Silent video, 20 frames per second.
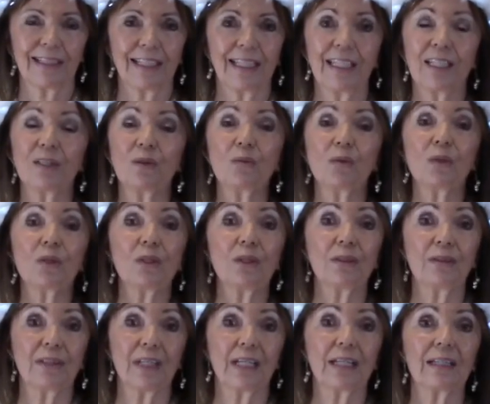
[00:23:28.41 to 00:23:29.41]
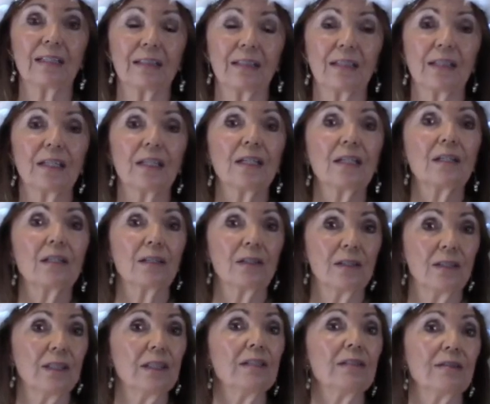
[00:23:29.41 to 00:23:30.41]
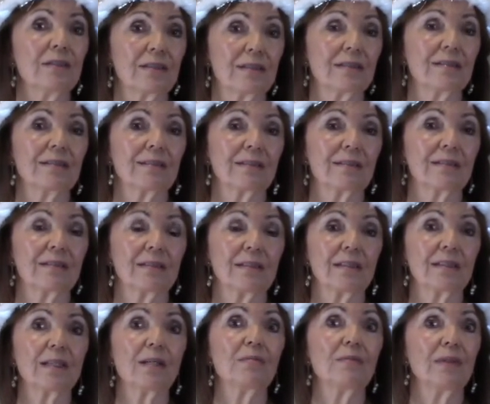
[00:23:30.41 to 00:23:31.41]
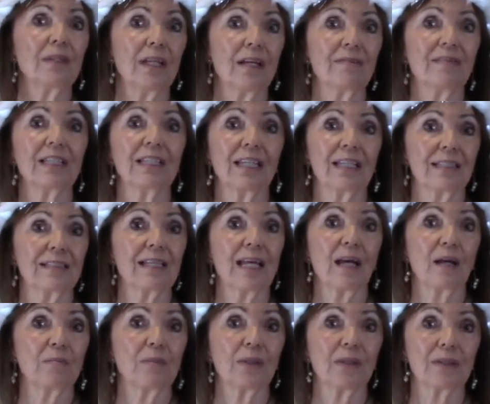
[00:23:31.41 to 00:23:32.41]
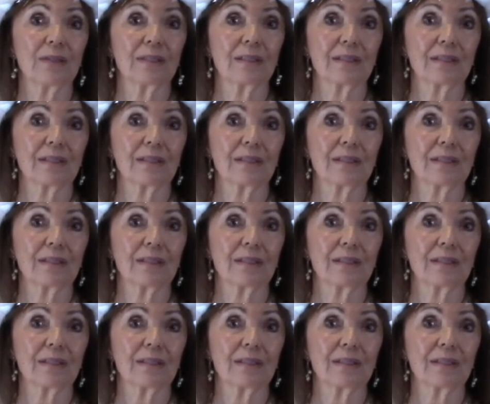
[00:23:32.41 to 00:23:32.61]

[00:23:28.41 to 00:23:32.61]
in a world that could use some loving examples.